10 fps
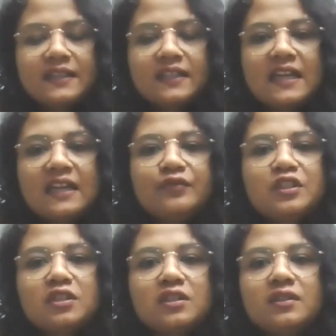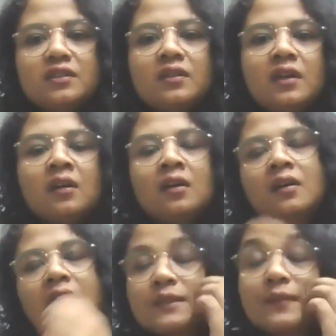the television,
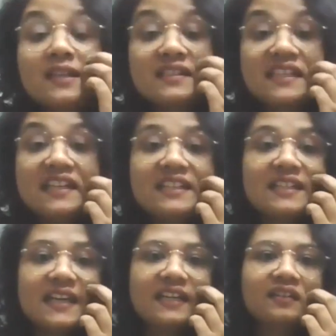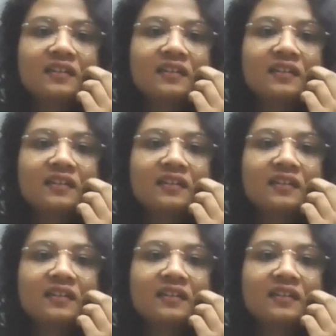as well as the internet